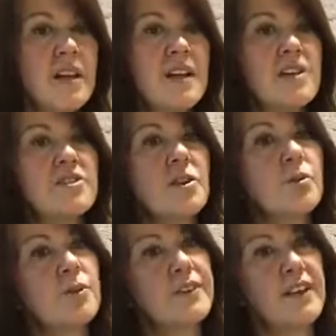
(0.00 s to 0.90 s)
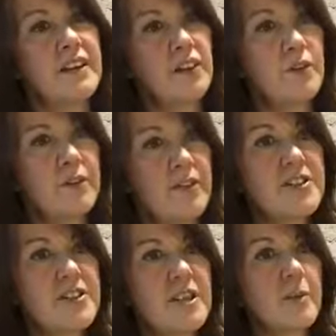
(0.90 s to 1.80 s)
So the
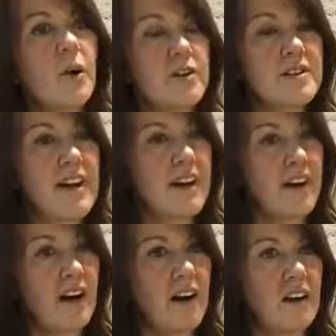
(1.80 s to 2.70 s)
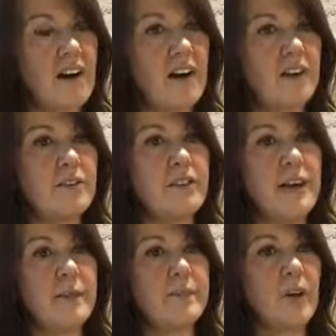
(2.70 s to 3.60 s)
university blocks then are
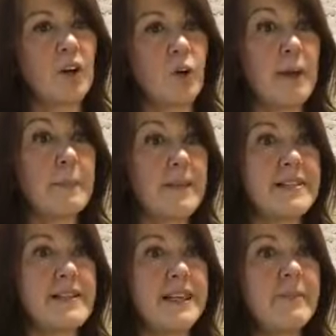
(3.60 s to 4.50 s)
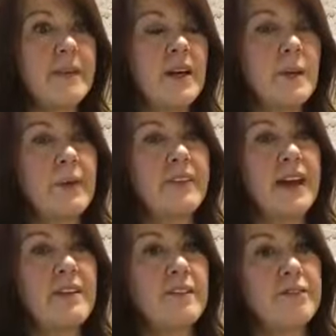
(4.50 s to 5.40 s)
quite busy, but
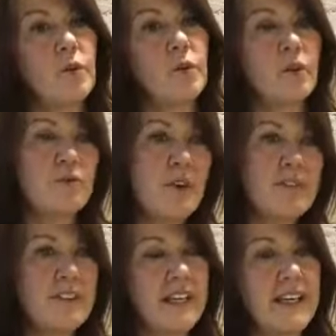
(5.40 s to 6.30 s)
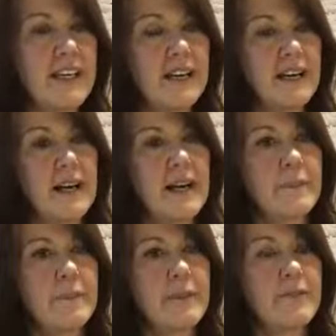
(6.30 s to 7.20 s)
then for roughly
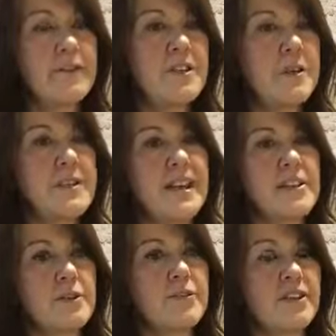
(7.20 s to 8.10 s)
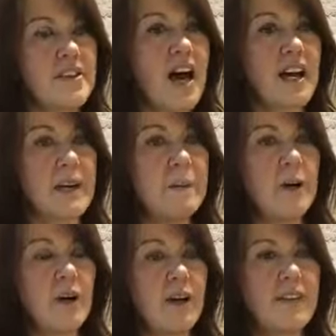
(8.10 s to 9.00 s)
50% of the
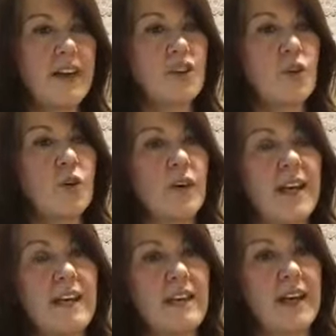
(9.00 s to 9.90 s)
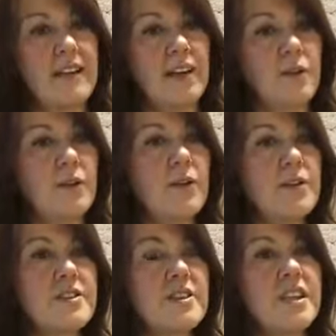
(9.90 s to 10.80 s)
time that you're in the
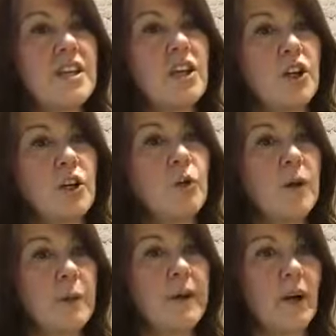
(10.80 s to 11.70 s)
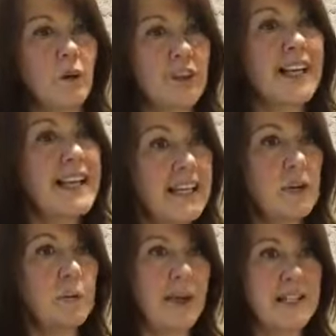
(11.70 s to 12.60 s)
university, you will be on
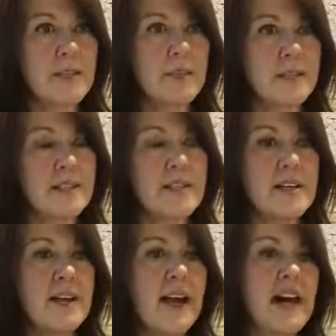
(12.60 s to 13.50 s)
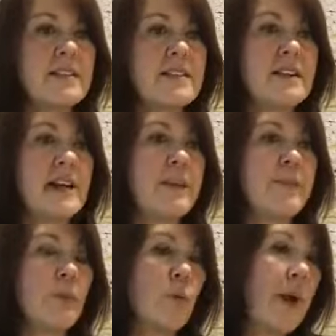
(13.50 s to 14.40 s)
clinical placements. And
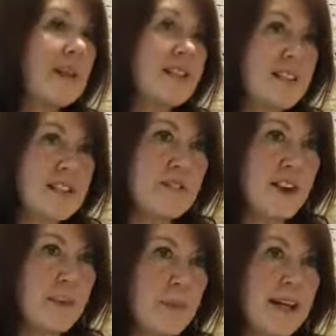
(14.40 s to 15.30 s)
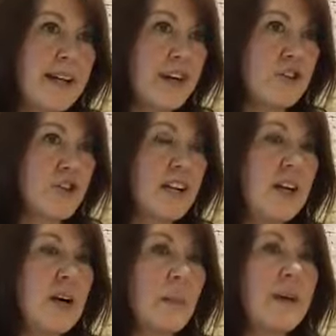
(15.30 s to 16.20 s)
Wales isn't a very big
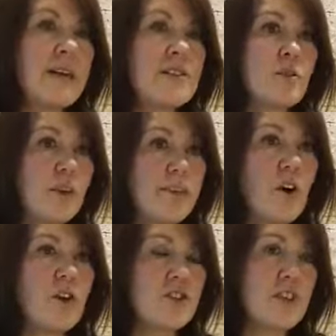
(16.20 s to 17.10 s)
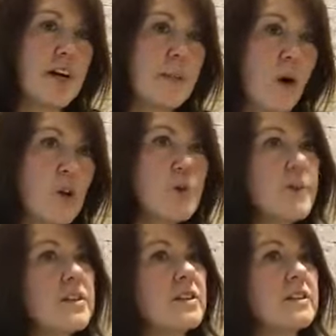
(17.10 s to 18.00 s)
country, but we've got
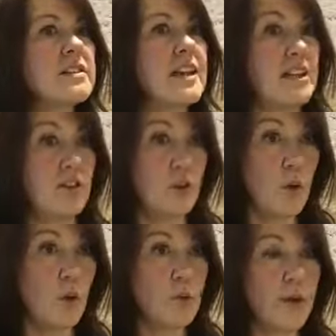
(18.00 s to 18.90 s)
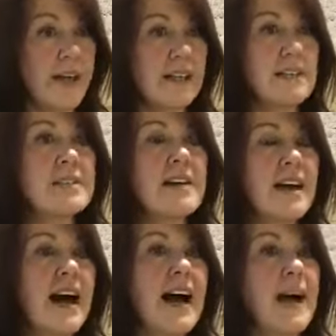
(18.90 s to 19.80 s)
hospitals in North Wales
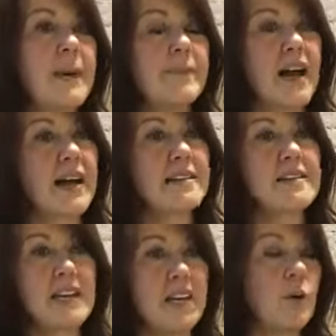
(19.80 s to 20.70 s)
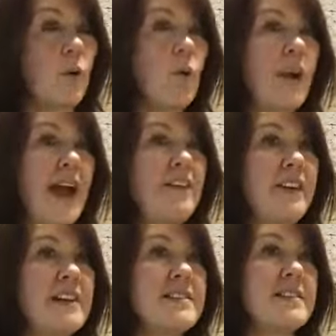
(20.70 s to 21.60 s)
and in all
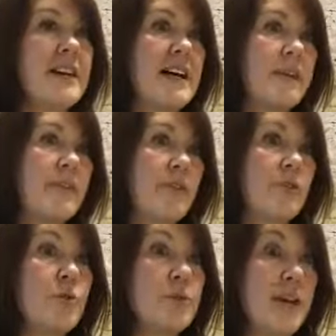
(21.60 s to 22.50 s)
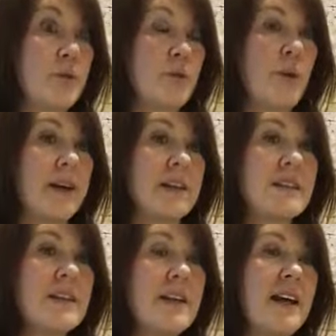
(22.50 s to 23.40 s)
areas through South
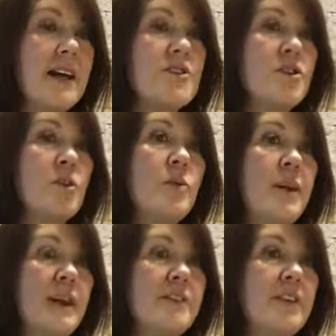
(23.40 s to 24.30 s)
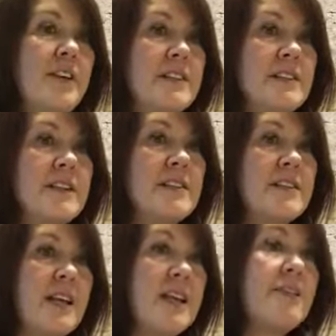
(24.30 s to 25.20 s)
Wales. And so, for
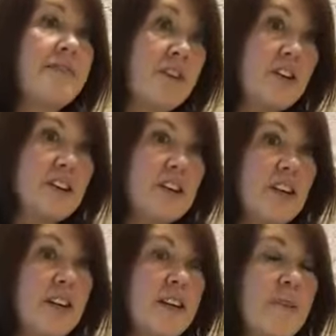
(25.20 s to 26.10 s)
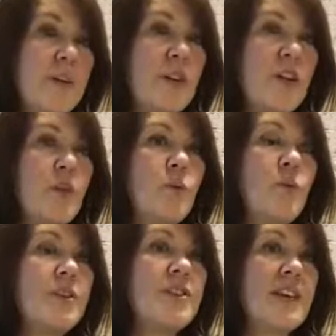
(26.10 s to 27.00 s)
instance, in the first year, you
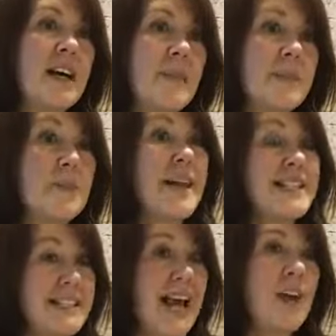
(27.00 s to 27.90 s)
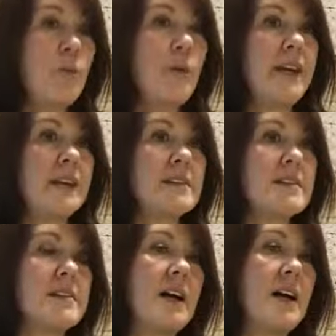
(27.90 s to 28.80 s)
would spend 10
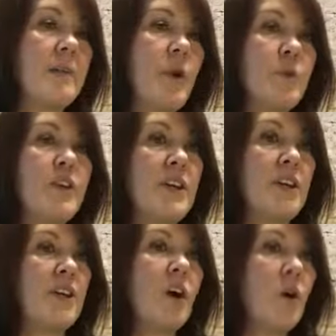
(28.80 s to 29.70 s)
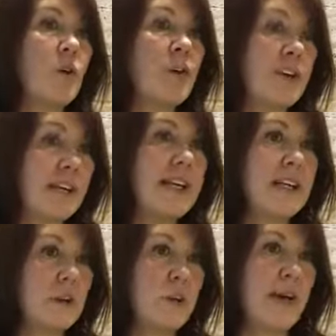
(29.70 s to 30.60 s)
weeks of the year on
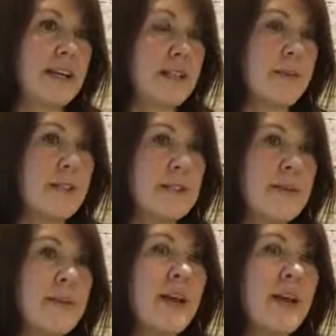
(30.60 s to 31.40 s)
clinical placement.